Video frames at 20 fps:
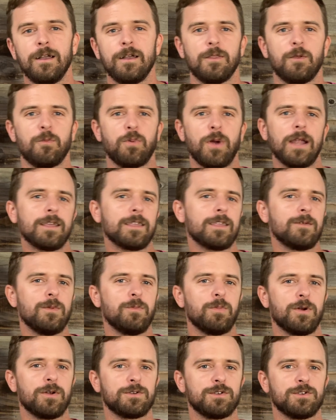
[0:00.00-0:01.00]
The product can be
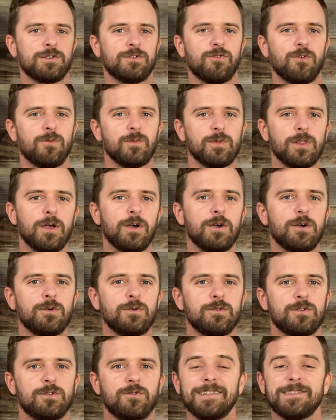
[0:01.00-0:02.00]
purchased from Lowe's.